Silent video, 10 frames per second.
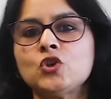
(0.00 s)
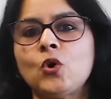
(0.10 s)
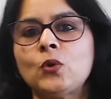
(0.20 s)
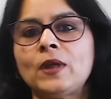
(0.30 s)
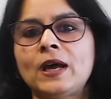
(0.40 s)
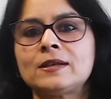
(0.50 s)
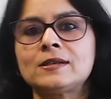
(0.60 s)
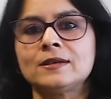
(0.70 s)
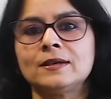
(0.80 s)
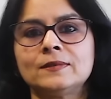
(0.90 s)
sure
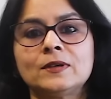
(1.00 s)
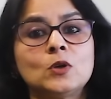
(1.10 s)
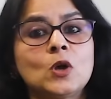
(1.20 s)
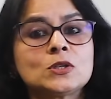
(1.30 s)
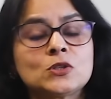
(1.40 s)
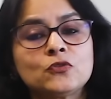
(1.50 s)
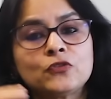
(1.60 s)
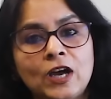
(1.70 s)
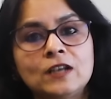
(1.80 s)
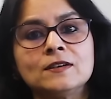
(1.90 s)
that there are lots
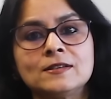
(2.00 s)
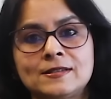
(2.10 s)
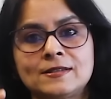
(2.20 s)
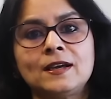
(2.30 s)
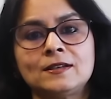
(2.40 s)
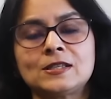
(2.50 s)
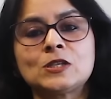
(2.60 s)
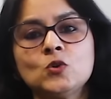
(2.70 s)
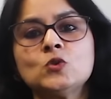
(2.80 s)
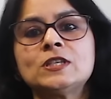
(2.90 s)
of color
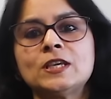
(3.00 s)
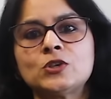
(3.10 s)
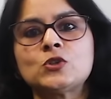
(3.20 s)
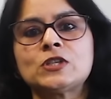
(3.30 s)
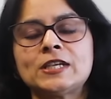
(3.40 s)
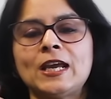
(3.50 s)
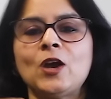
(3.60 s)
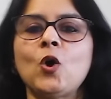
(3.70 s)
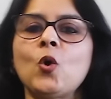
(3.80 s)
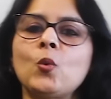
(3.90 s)
stones here to stay
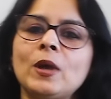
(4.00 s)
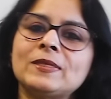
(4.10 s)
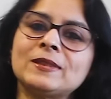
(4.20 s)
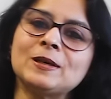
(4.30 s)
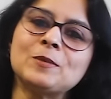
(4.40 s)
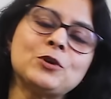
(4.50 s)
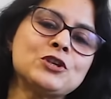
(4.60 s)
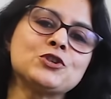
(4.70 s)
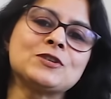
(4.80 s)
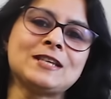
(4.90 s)
along with
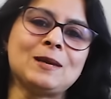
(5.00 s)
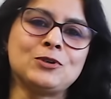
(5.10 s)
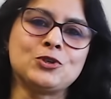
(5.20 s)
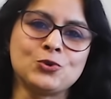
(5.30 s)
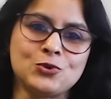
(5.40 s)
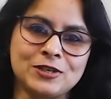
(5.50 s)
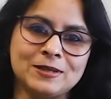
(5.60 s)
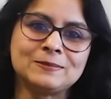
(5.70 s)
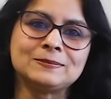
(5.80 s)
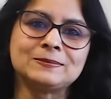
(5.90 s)
precious diamond jewelry.